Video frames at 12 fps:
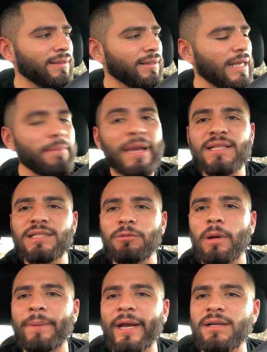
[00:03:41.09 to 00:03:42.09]
It makes the
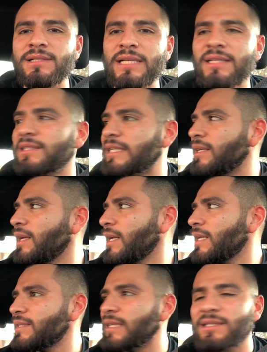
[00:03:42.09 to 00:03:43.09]
repair 60
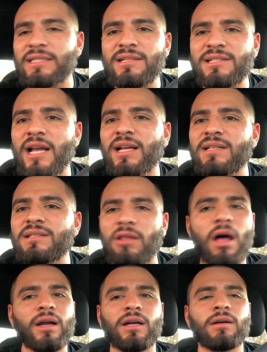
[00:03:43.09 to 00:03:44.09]
seconds
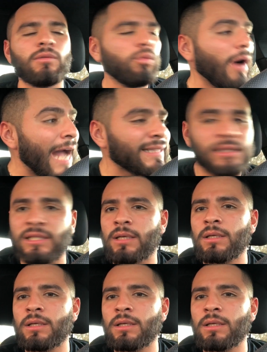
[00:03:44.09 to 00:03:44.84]
longer. What?